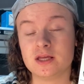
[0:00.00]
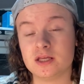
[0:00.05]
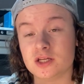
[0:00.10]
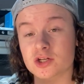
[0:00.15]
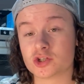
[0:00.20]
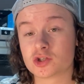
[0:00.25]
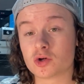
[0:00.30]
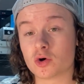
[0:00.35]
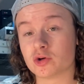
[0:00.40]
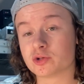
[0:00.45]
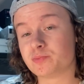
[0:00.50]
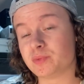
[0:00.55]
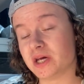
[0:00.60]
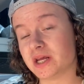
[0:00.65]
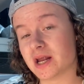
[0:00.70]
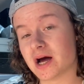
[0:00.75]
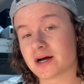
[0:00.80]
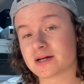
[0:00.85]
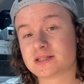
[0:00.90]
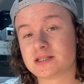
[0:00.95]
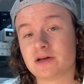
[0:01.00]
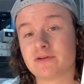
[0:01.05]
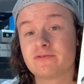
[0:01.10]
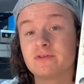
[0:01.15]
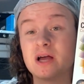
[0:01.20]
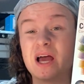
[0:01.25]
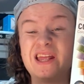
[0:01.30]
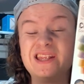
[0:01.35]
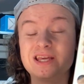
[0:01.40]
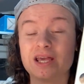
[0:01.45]
Your store's being active
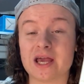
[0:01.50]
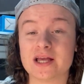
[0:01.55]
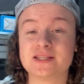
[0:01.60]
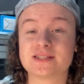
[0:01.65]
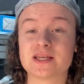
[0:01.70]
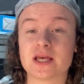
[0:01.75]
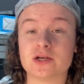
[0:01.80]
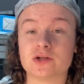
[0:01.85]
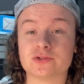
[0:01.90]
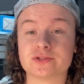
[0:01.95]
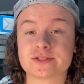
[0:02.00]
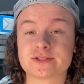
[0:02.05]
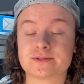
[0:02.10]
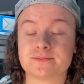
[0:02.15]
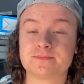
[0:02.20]
and you're getting sales.